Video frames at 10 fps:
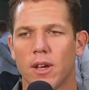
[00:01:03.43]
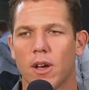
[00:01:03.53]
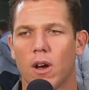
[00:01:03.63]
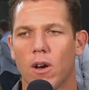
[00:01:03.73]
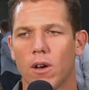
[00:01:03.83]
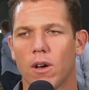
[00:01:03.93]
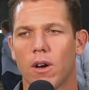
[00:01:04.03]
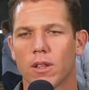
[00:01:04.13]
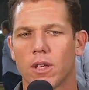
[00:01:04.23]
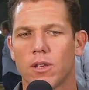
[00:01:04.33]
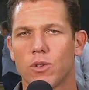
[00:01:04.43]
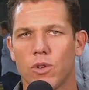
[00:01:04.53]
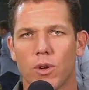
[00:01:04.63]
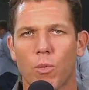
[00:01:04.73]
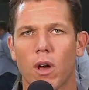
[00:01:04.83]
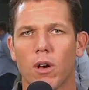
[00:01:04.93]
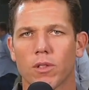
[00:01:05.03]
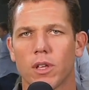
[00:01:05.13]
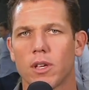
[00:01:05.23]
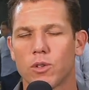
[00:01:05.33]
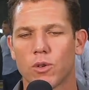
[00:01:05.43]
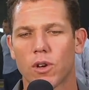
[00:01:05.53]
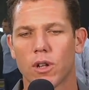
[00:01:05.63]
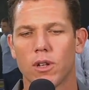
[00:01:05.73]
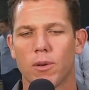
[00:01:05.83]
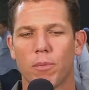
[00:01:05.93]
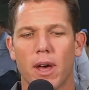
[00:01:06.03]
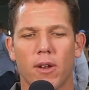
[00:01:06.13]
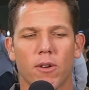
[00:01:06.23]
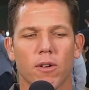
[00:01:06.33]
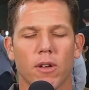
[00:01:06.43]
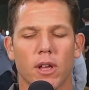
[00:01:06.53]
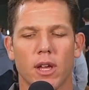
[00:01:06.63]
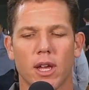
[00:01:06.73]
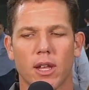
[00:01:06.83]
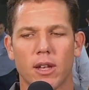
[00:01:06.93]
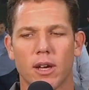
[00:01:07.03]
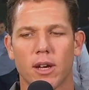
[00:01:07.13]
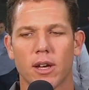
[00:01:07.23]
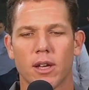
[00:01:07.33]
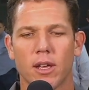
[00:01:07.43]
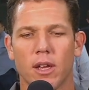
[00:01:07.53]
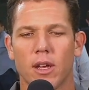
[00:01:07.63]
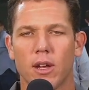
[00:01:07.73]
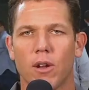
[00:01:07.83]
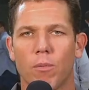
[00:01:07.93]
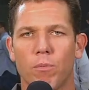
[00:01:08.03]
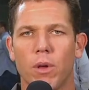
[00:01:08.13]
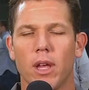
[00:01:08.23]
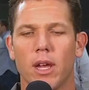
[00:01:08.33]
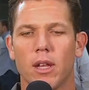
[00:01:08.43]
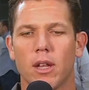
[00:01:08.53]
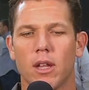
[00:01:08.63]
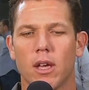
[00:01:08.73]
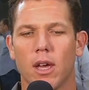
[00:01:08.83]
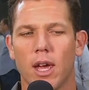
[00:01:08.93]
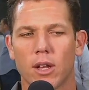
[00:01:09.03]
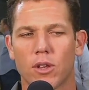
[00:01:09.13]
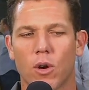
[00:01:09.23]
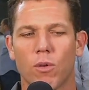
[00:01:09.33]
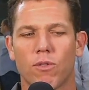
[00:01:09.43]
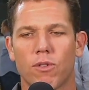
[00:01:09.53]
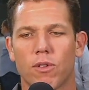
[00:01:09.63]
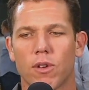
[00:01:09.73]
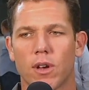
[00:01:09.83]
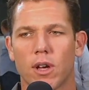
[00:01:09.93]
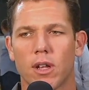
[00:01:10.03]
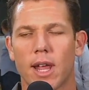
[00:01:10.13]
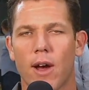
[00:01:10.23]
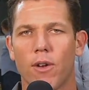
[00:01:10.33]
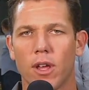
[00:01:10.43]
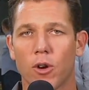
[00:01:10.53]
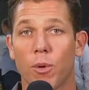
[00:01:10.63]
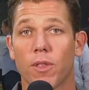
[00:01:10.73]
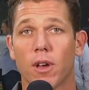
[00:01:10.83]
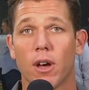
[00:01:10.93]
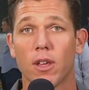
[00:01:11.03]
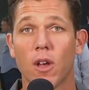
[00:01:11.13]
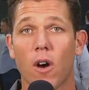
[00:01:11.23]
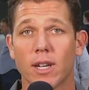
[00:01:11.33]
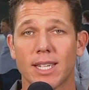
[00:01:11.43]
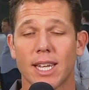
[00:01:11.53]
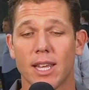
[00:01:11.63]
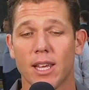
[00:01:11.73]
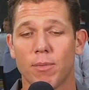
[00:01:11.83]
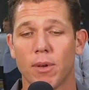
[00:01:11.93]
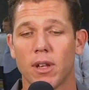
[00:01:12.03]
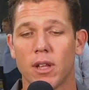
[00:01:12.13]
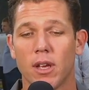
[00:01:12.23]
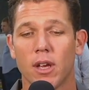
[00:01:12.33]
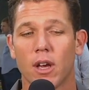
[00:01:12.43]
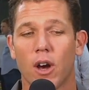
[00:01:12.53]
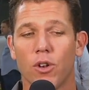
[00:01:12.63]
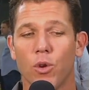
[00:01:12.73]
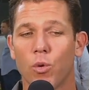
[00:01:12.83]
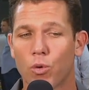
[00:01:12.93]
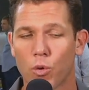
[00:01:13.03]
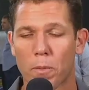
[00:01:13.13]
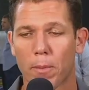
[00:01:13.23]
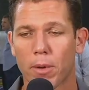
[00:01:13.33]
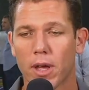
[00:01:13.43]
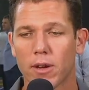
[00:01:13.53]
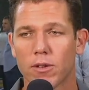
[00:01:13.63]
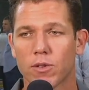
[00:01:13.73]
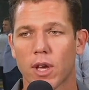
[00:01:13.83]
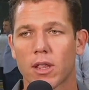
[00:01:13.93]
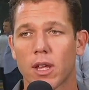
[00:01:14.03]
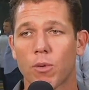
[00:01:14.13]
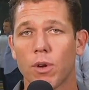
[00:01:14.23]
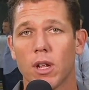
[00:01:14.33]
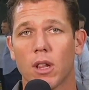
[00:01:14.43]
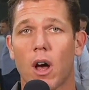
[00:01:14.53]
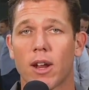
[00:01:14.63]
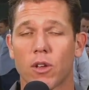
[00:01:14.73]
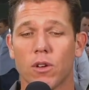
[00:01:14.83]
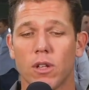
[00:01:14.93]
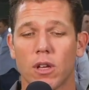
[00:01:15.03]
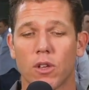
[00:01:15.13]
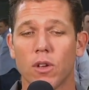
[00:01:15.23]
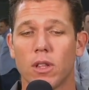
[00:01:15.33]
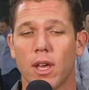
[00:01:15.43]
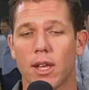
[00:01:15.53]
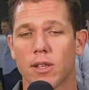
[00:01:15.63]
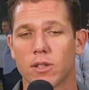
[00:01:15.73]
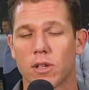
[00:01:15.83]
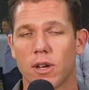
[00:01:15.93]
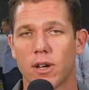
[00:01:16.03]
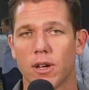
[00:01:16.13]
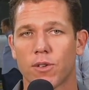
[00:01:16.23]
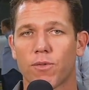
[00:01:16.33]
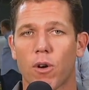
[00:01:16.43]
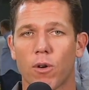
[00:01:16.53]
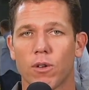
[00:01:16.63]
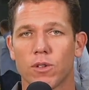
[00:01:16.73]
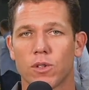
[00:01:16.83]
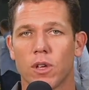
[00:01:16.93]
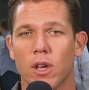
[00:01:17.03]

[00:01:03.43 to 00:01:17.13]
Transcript: on, on things you did well, things you could have done better, and uh, you know, being the head coach uh, down here with a, a, young team and a new group of players, I think we did a lot of good good things uh, as far as.